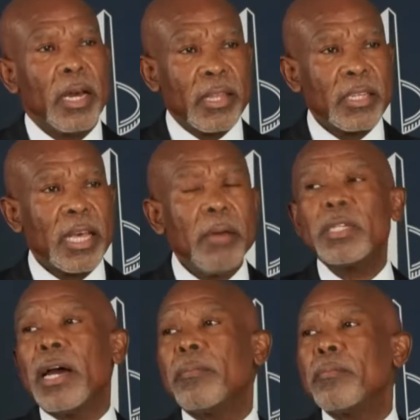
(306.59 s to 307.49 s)
At the
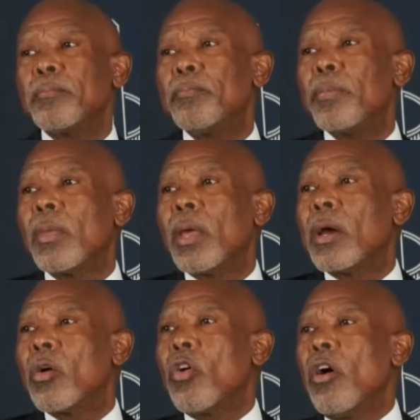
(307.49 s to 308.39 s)
same time,
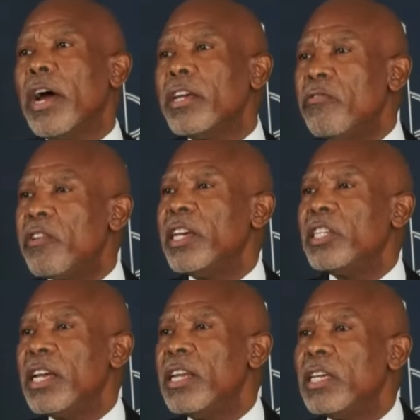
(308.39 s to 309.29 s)
core
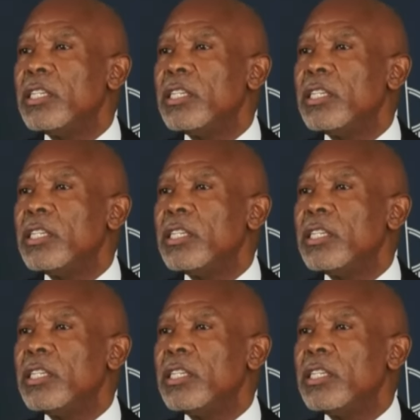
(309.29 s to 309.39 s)
inflation